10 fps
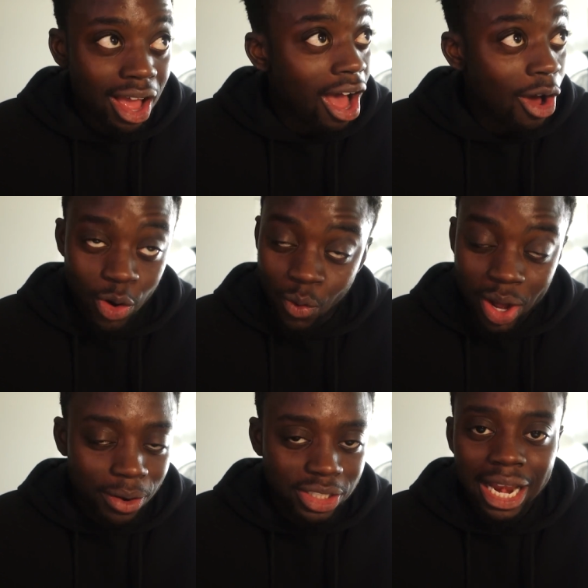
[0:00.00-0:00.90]
I don't know
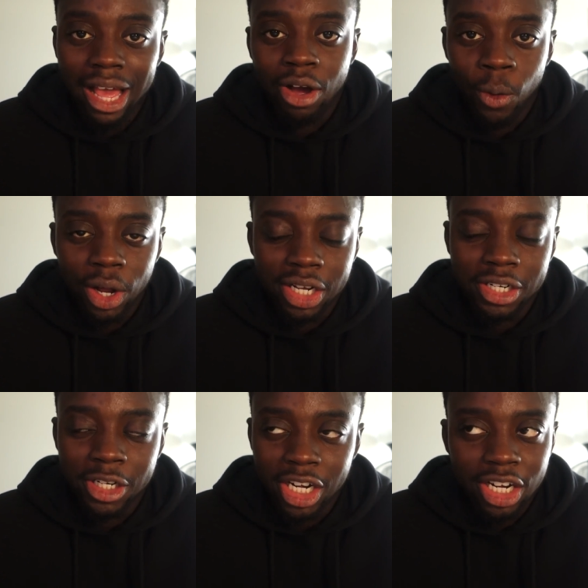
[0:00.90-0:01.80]
where it was. I like coconut
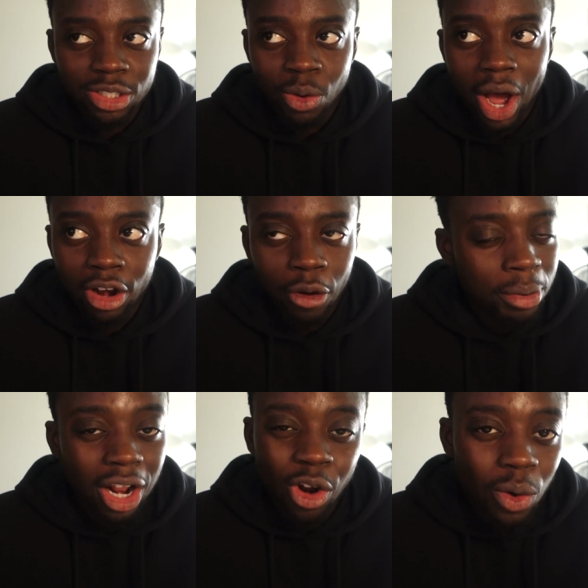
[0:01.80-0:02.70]
in it, and there's quite a lot of
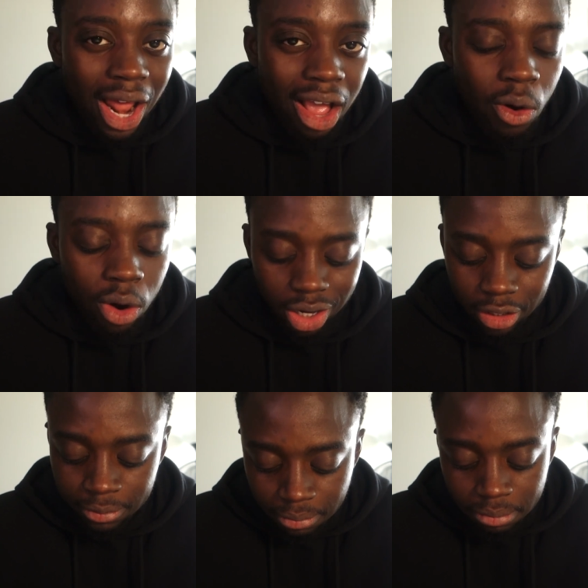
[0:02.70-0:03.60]
people that don't like
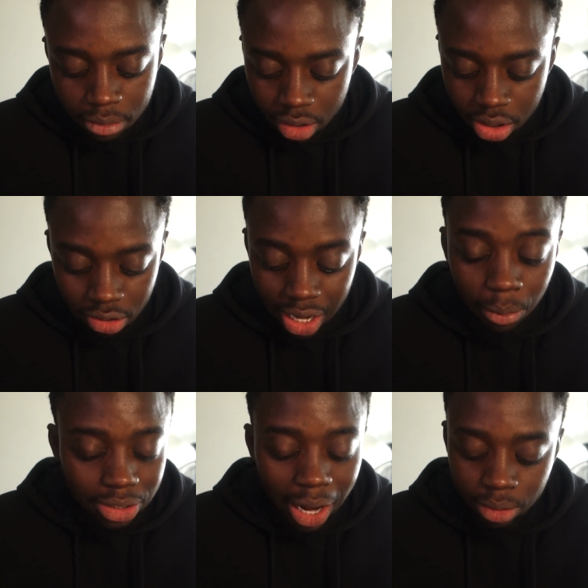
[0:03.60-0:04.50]
coconut. So
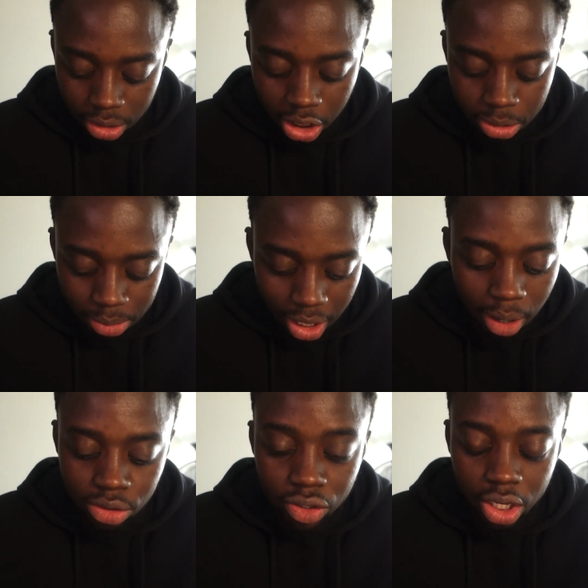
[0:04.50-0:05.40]
that that one touched me.
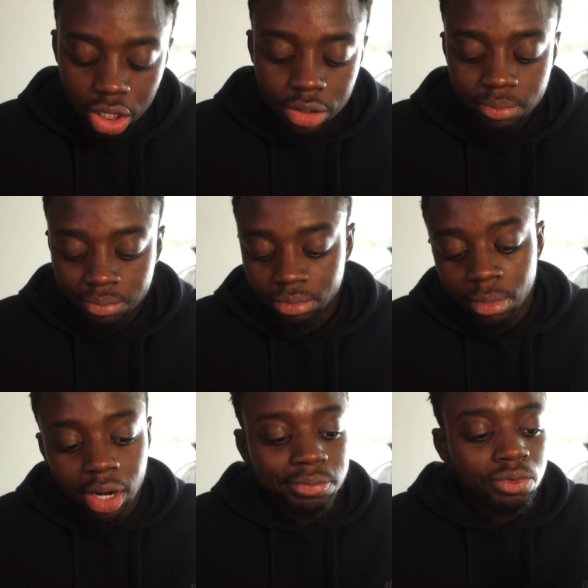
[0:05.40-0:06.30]
That was really good.
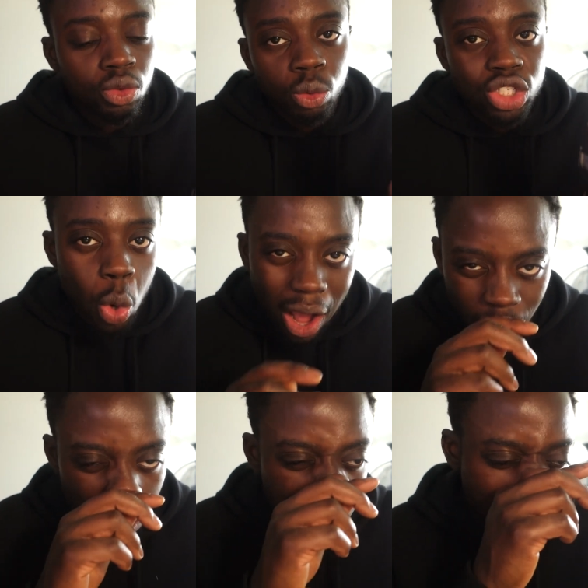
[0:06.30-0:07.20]
But we still
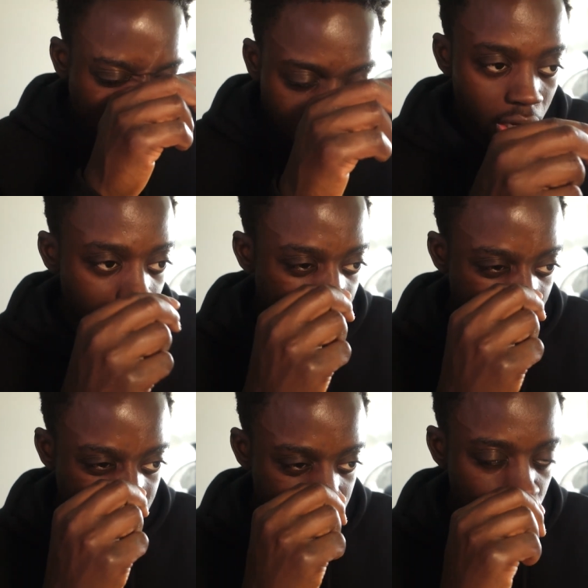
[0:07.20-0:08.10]
have one more. We've got the
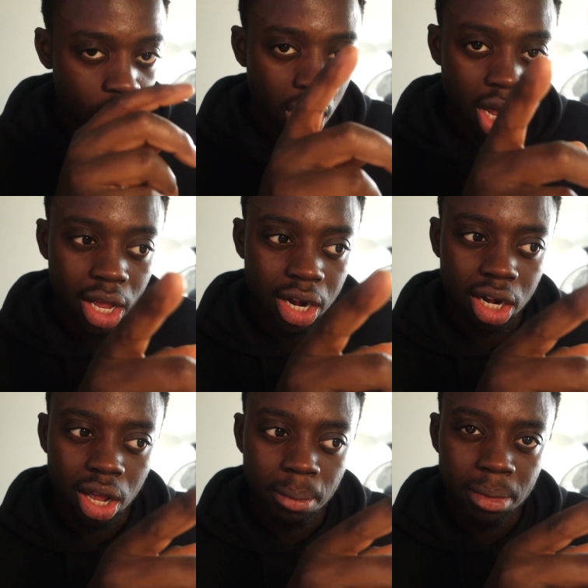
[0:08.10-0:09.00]
hazelnut
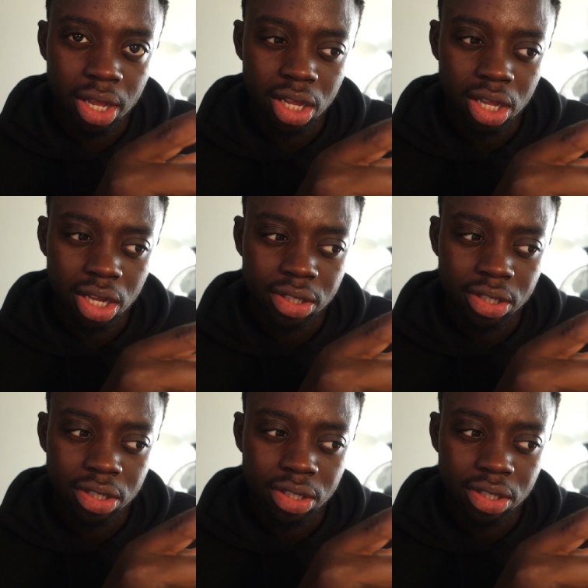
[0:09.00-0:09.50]
and nutmeg.